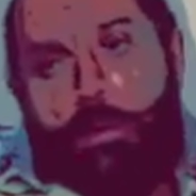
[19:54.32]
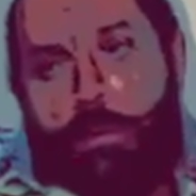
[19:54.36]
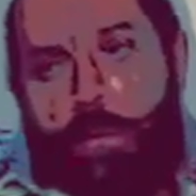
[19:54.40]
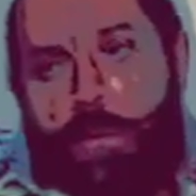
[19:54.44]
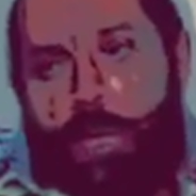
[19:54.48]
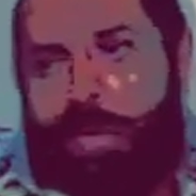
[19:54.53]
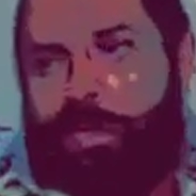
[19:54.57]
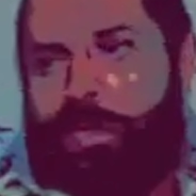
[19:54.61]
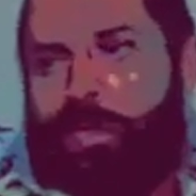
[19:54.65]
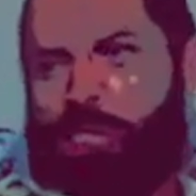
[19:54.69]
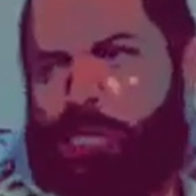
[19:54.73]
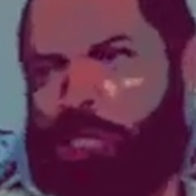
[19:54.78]

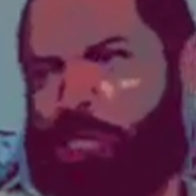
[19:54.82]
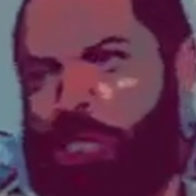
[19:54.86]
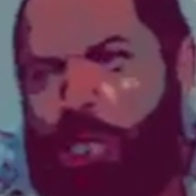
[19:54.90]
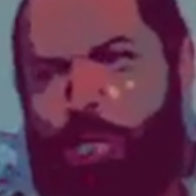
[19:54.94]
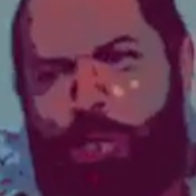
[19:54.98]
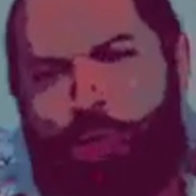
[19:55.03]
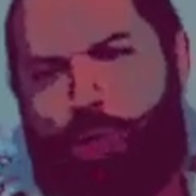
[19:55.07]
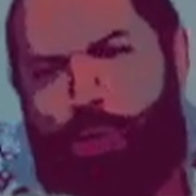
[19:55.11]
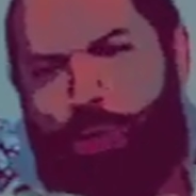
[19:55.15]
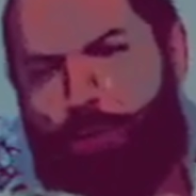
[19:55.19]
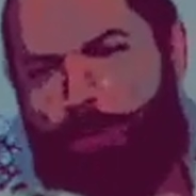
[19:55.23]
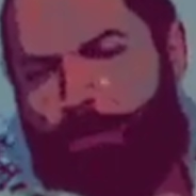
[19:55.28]

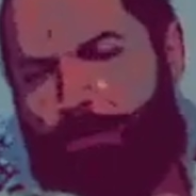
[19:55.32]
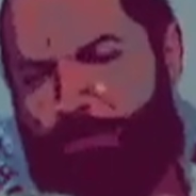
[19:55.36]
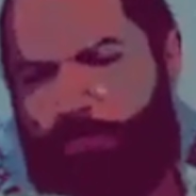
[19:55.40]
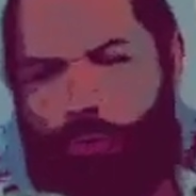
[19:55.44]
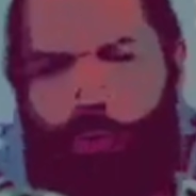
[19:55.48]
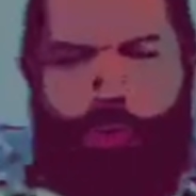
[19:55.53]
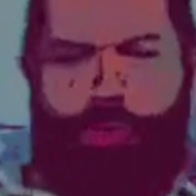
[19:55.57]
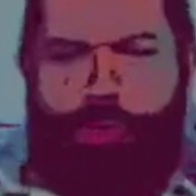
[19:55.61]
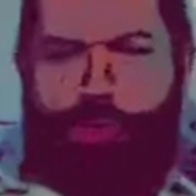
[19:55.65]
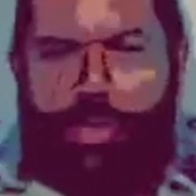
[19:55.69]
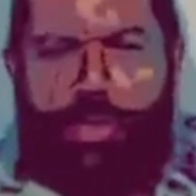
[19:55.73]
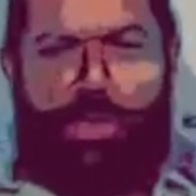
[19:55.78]
Existential
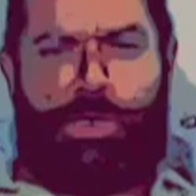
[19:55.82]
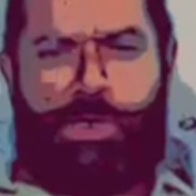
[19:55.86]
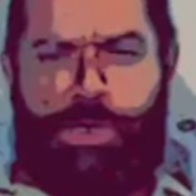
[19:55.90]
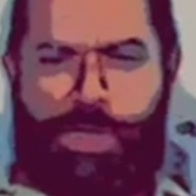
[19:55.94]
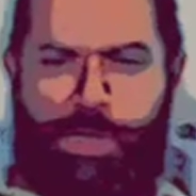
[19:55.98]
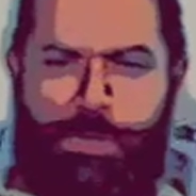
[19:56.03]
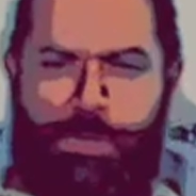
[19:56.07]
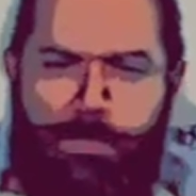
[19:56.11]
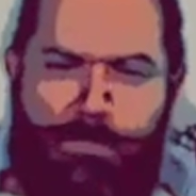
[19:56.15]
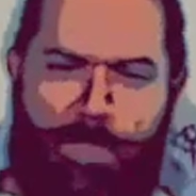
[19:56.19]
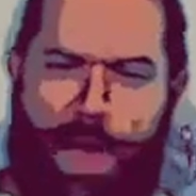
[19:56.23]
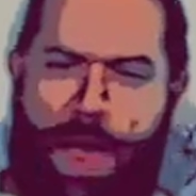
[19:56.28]

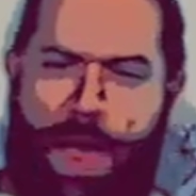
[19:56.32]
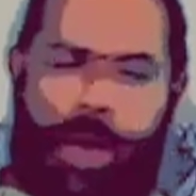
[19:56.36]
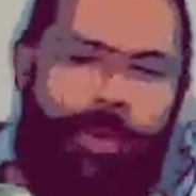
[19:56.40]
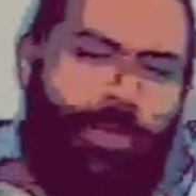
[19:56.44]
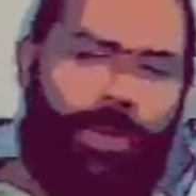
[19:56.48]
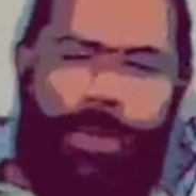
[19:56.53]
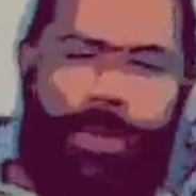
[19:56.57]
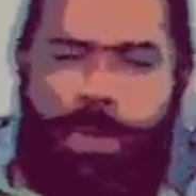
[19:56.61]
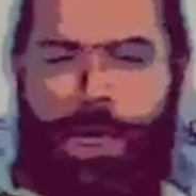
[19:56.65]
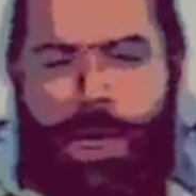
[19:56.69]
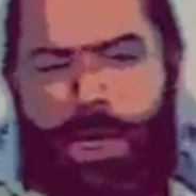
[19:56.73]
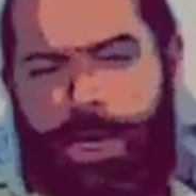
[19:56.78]
forces,
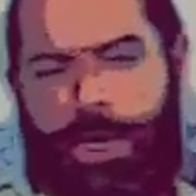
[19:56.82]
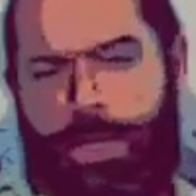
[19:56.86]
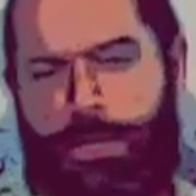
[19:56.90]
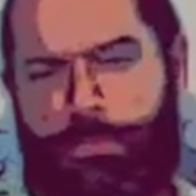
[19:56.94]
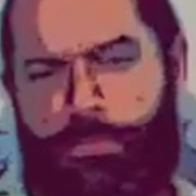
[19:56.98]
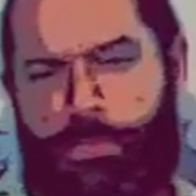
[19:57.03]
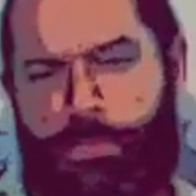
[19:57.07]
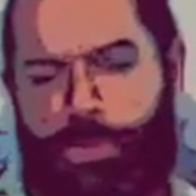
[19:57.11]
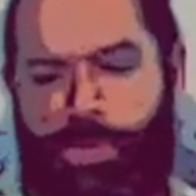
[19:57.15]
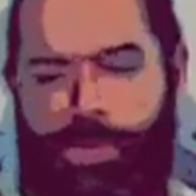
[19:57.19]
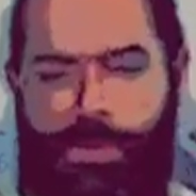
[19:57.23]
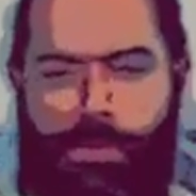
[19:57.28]
power
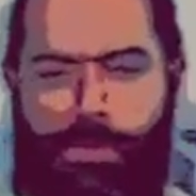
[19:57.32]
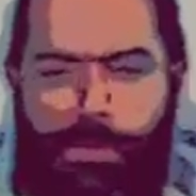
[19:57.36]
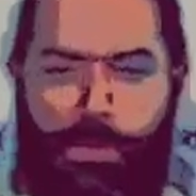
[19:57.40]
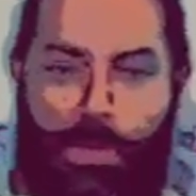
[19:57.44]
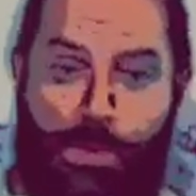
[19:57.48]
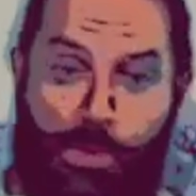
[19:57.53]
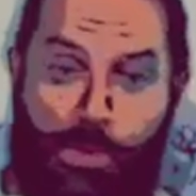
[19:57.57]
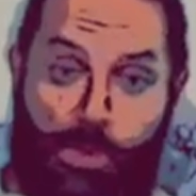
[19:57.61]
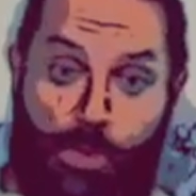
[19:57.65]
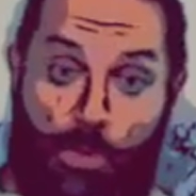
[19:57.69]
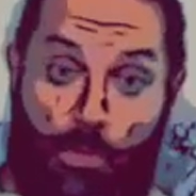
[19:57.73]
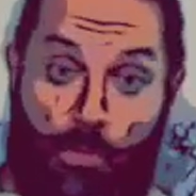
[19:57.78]
games,
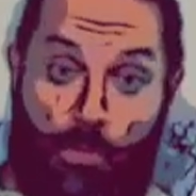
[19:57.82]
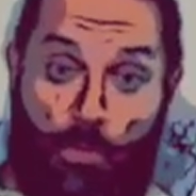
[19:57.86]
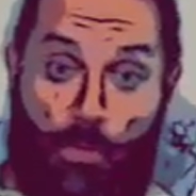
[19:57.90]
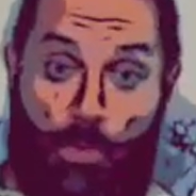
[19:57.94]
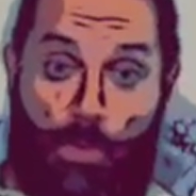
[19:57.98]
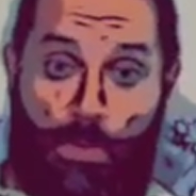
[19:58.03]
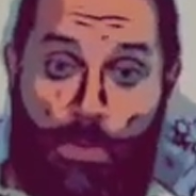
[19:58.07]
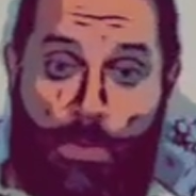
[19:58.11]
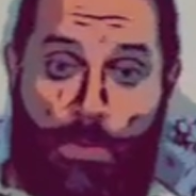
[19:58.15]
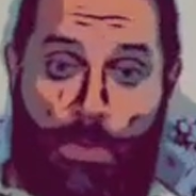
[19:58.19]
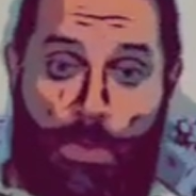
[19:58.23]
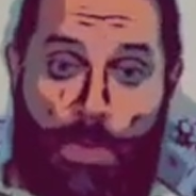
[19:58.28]
and so forth,
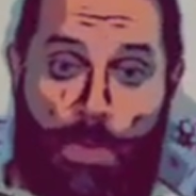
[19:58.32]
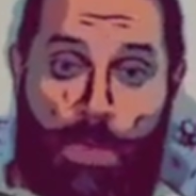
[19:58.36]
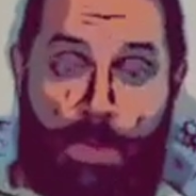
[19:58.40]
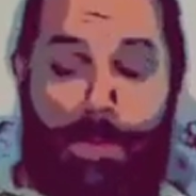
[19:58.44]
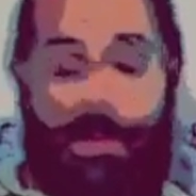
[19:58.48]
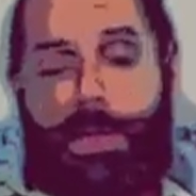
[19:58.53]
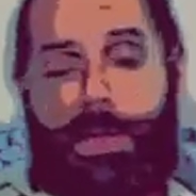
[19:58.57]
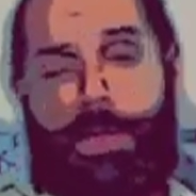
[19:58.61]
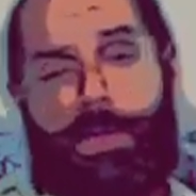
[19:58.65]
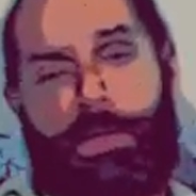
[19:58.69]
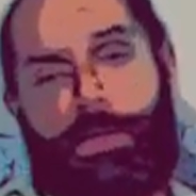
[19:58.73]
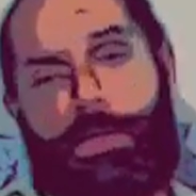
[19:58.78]

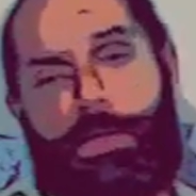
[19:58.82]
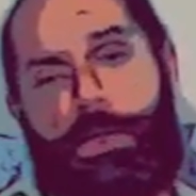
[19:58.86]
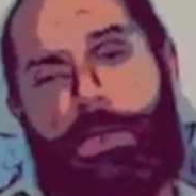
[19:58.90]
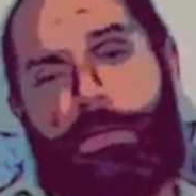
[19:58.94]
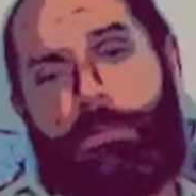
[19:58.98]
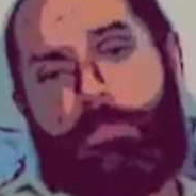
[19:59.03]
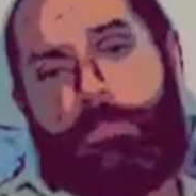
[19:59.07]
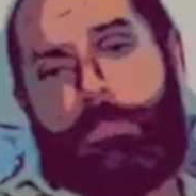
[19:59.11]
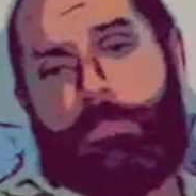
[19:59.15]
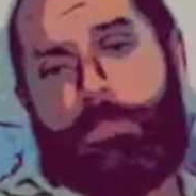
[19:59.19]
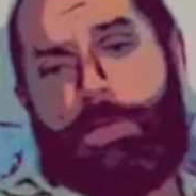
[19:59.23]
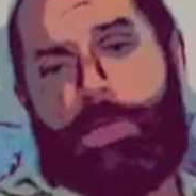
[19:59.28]
that
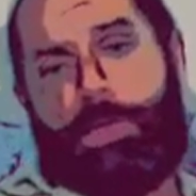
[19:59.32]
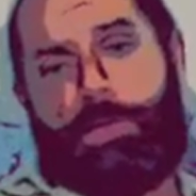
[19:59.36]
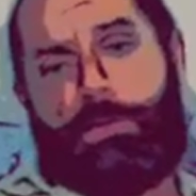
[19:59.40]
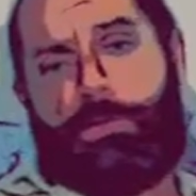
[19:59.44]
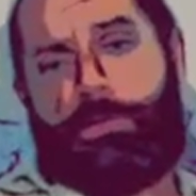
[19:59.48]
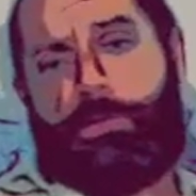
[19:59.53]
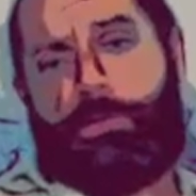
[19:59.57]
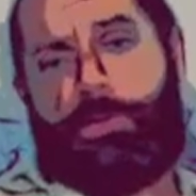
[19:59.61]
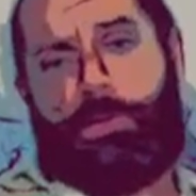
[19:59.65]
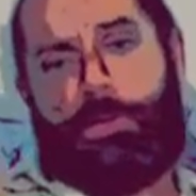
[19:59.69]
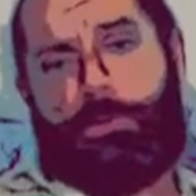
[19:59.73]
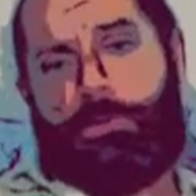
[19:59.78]

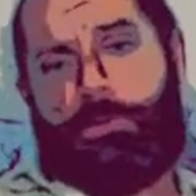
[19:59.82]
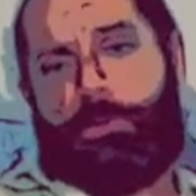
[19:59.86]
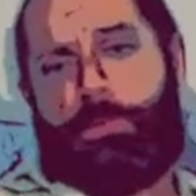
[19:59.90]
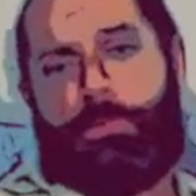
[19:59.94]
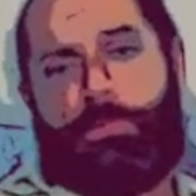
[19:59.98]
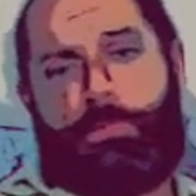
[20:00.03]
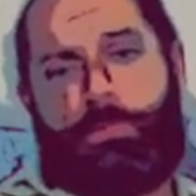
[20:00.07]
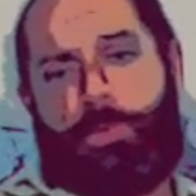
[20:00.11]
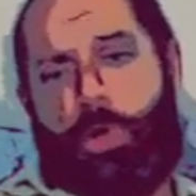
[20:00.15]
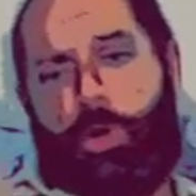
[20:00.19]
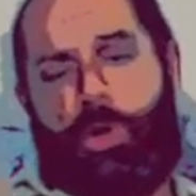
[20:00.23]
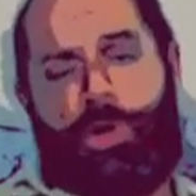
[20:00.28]

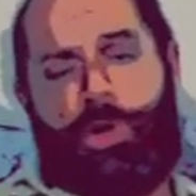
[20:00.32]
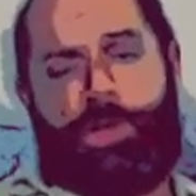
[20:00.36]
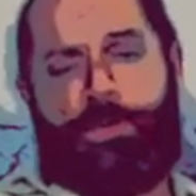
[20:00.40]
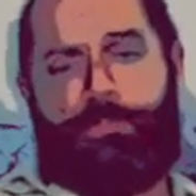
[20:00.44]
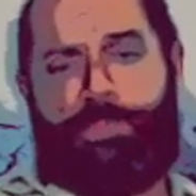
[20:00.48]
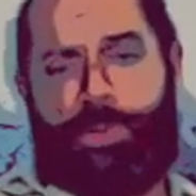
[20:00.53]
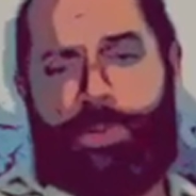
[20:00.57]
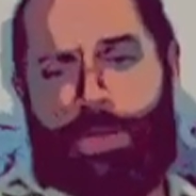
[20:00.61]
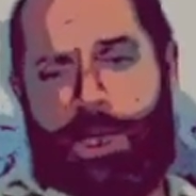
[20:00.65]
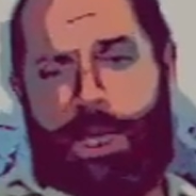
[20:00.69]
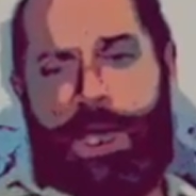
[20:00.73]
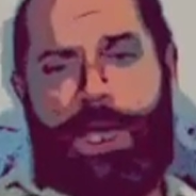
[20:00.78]
are at
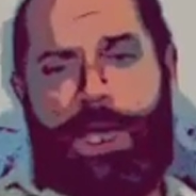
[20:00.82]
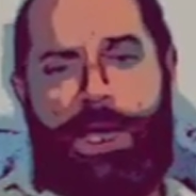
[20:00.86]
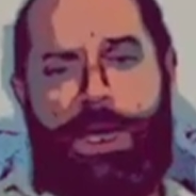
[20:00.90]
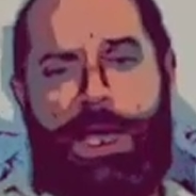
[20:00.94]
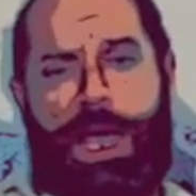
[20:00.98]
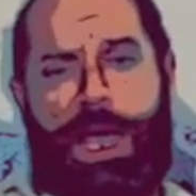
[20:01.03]
play